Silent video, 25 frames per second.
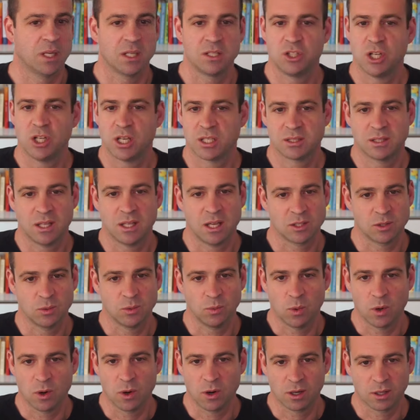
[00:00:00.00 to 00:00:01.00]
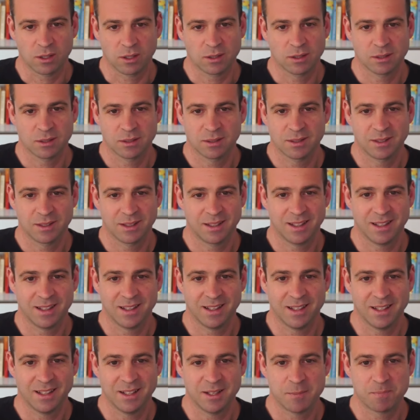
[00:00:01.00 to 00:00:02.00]
but it just doesn't work.
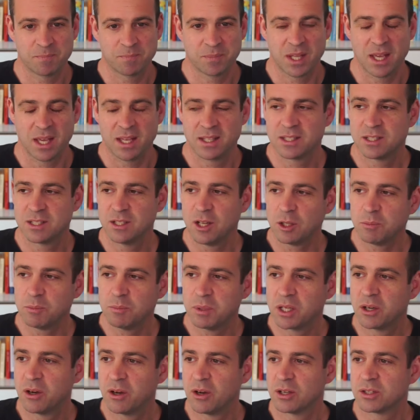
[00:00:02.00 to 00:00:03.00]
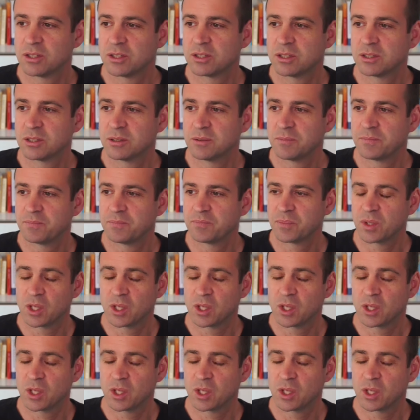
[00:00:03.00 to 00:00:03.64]
And it's not because